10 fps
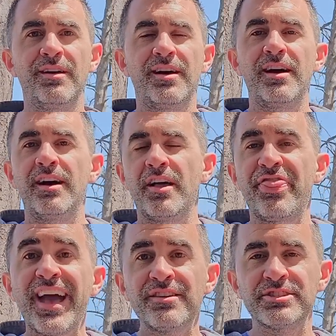a
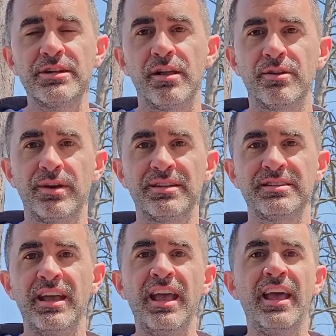thousand dollar
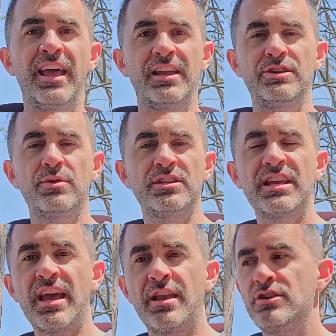risk into a
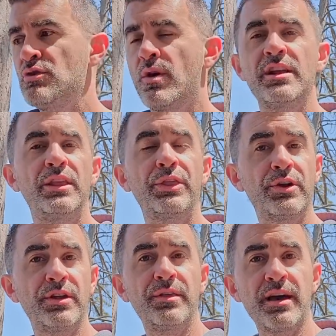ten, twenty,
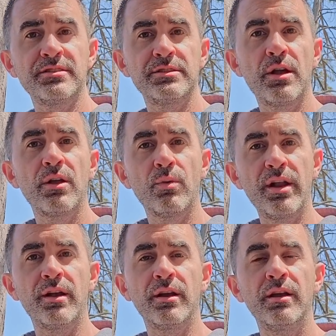dollars
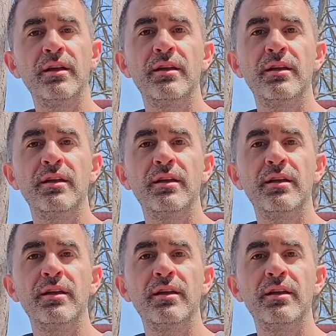winner,